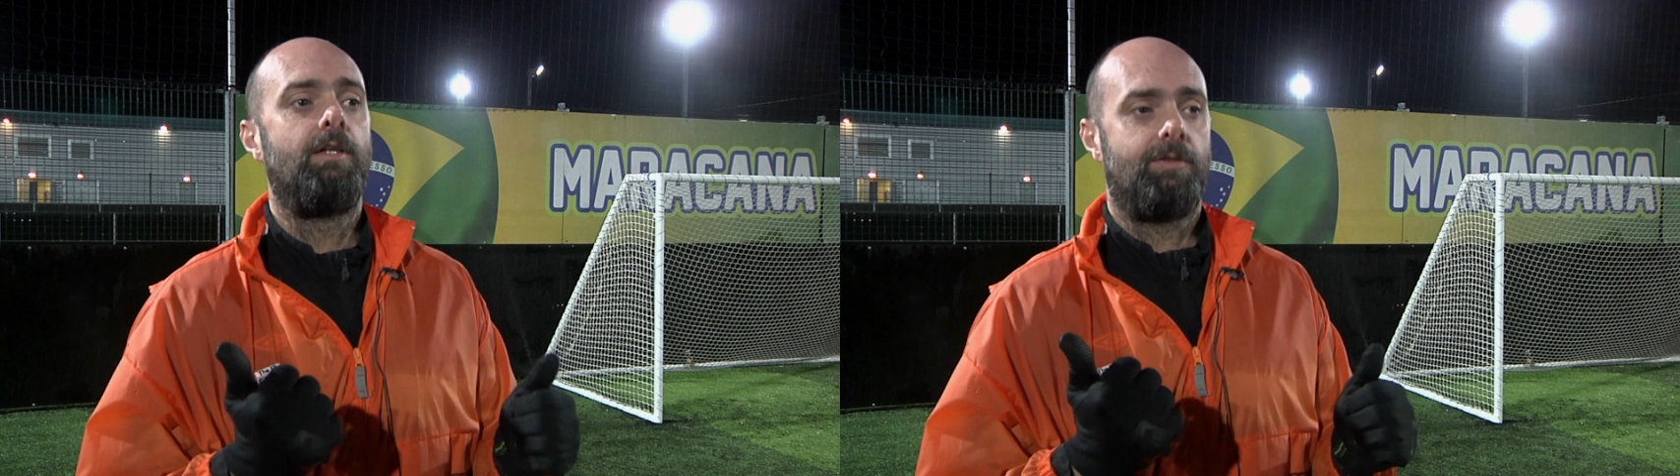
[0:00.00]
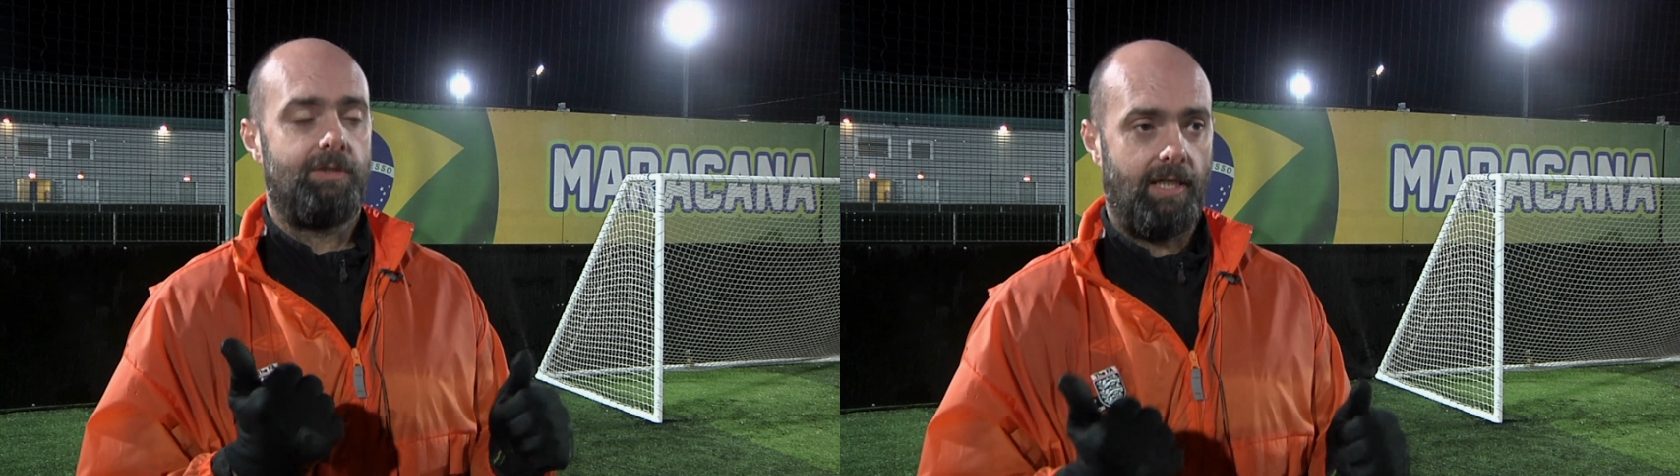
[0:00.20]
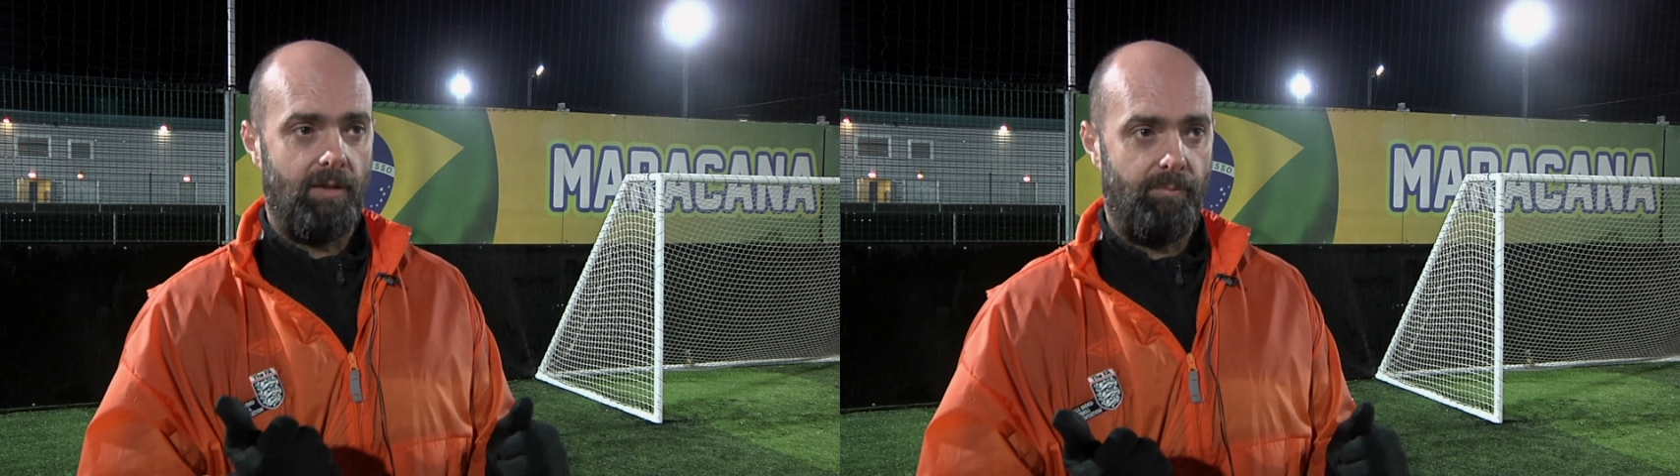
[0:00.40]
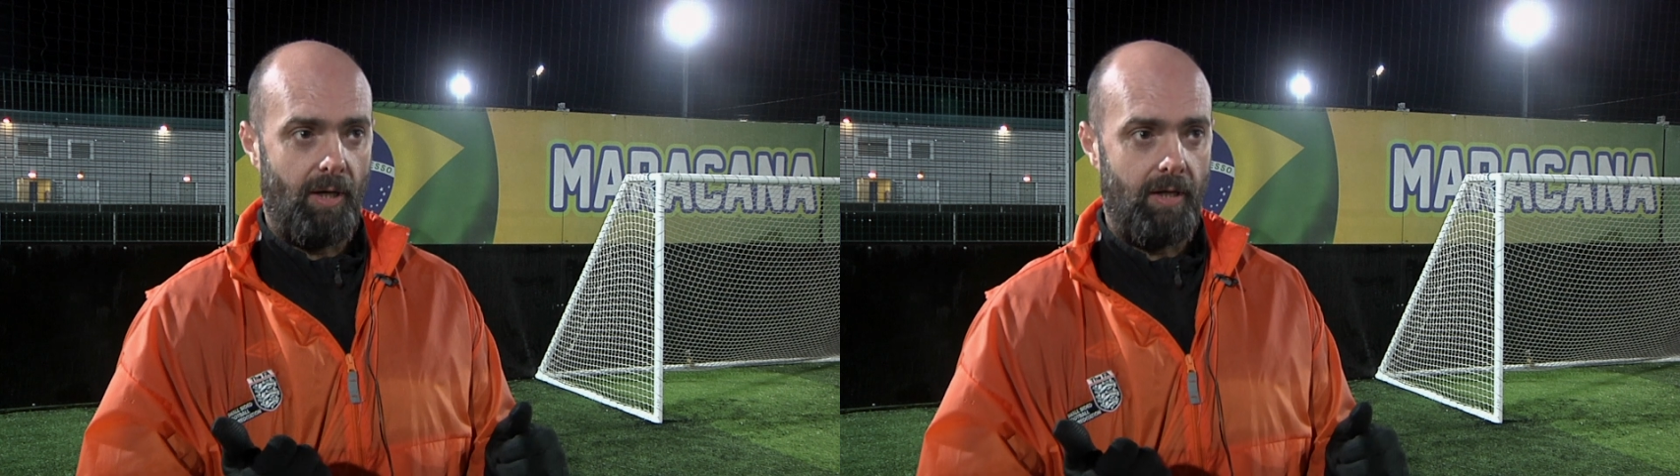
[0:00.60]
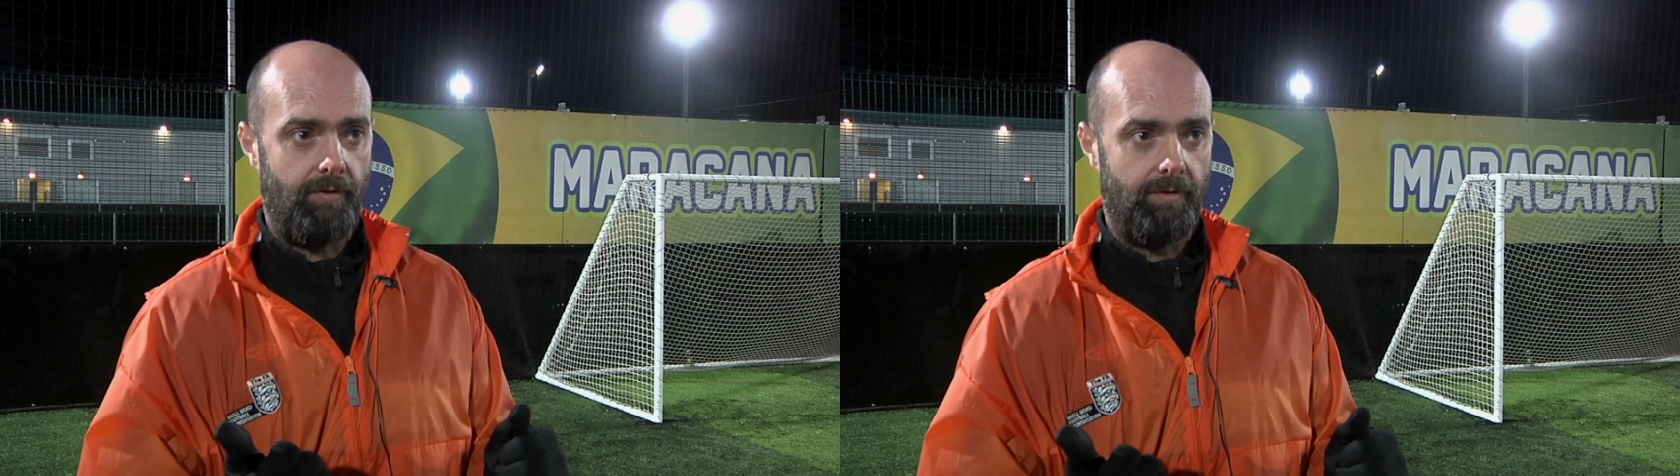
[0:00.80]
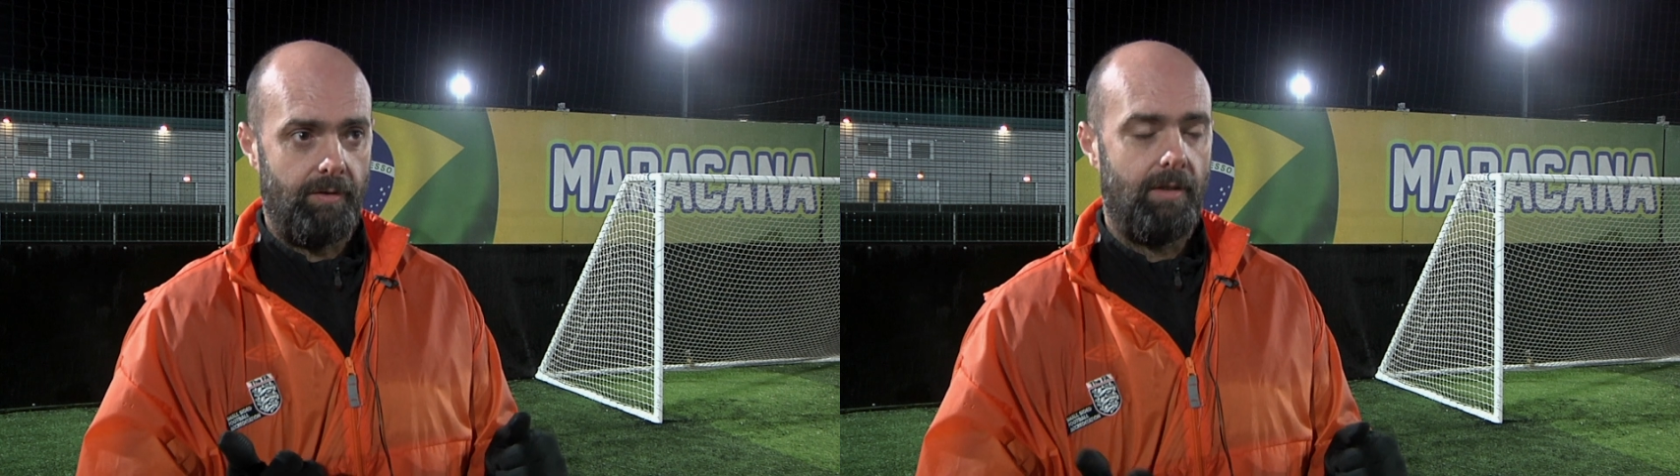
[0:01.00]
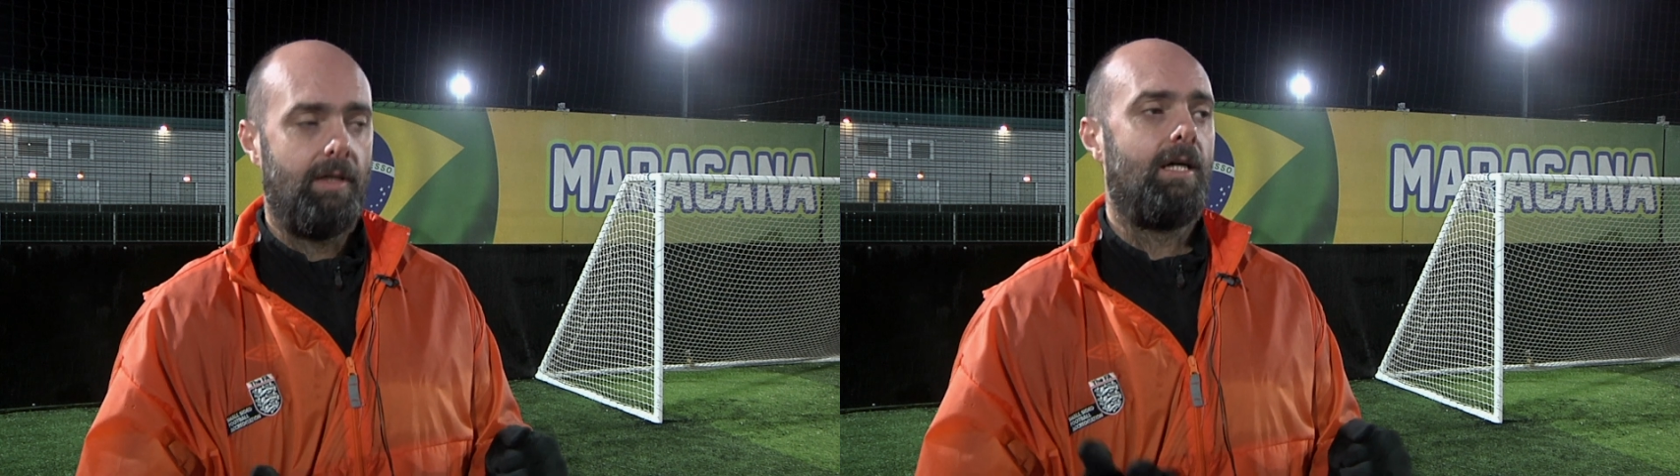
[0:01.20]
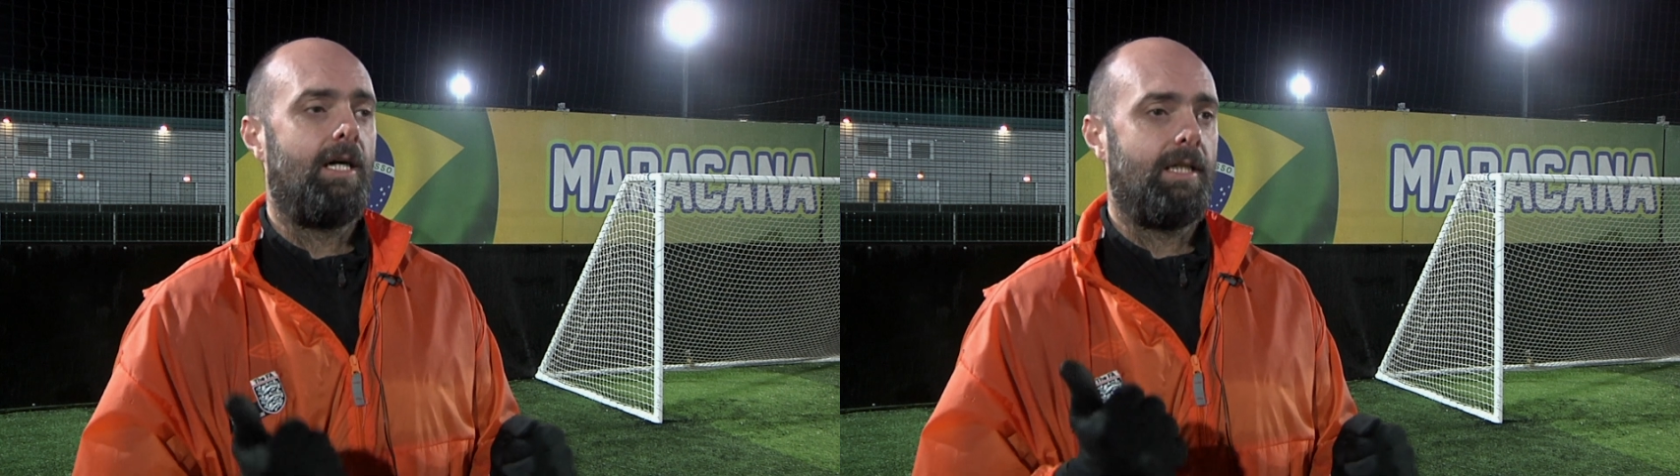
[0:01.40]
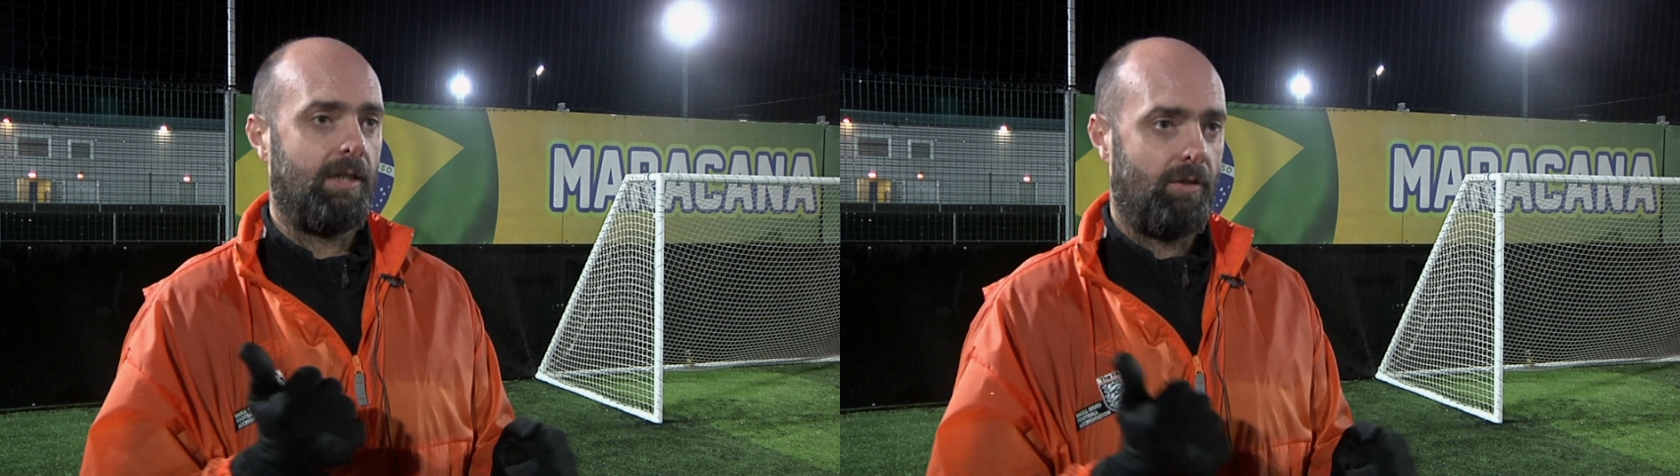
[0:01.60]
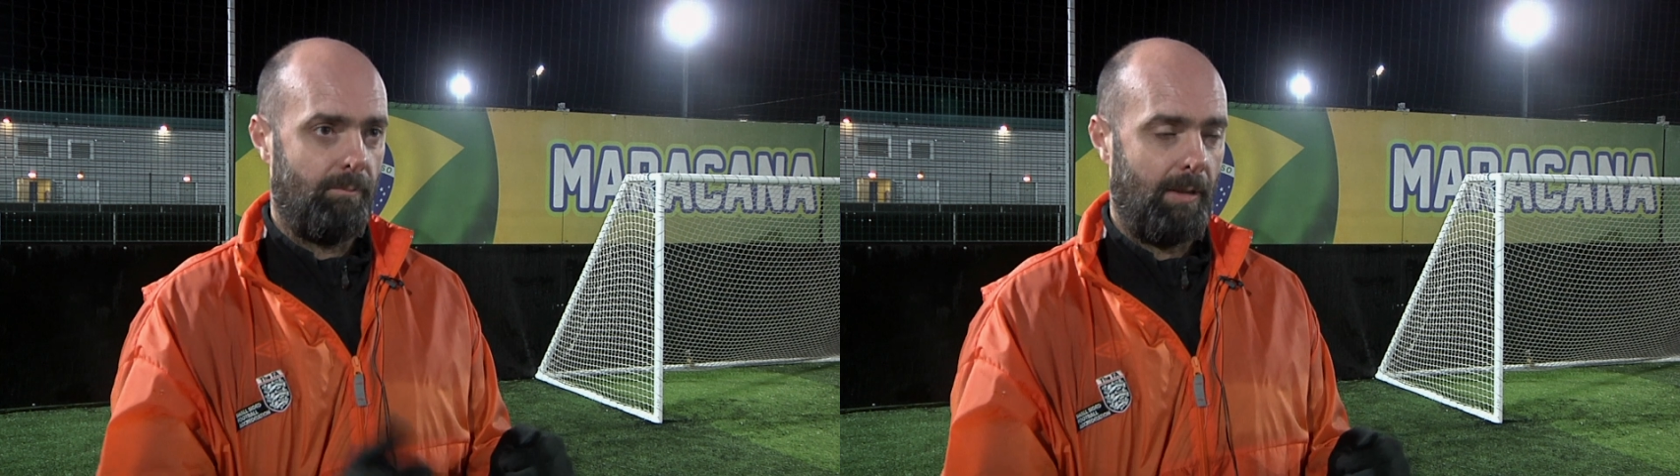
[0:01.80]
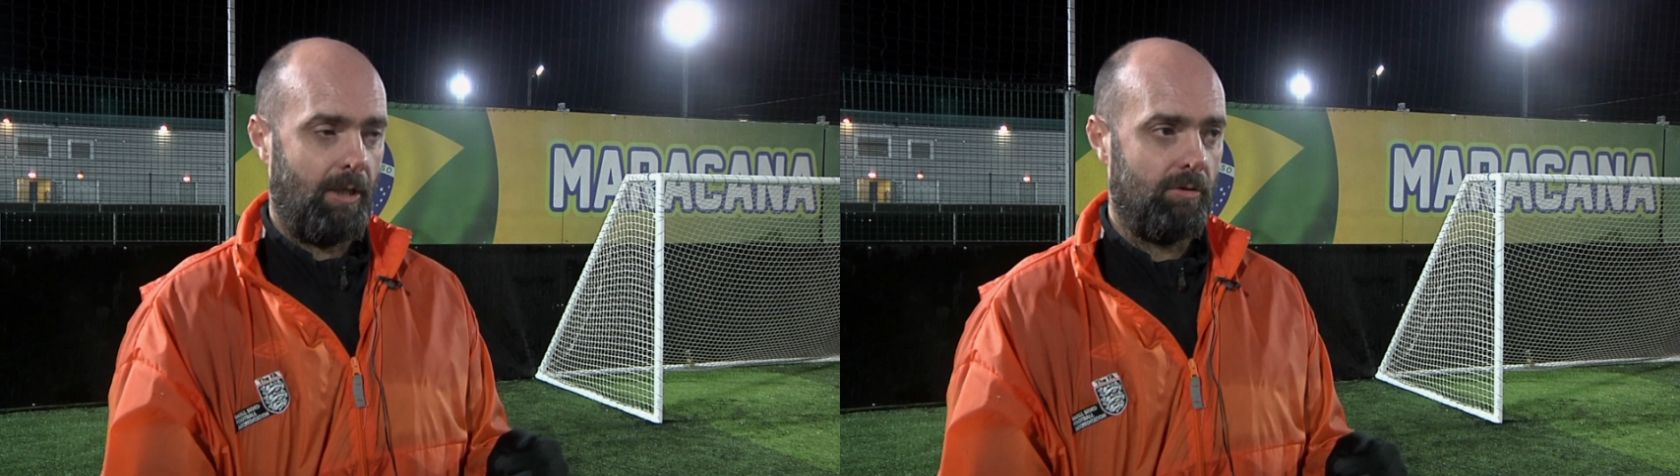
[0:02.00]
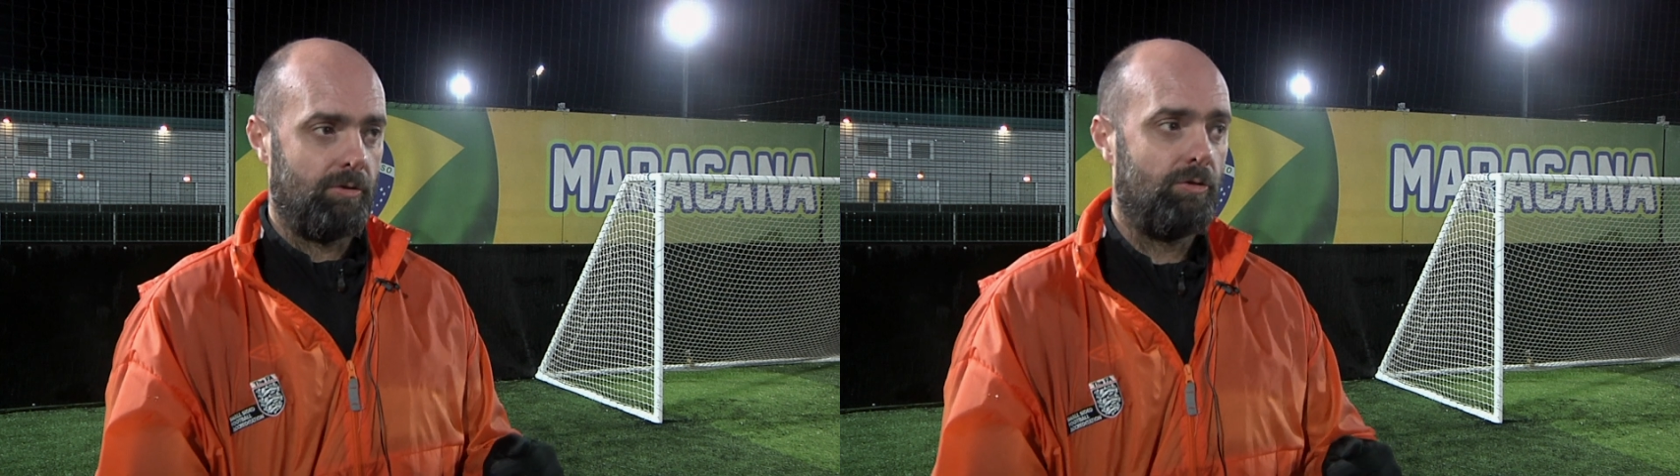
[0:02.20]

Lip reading: Just take a breath, and then come back on.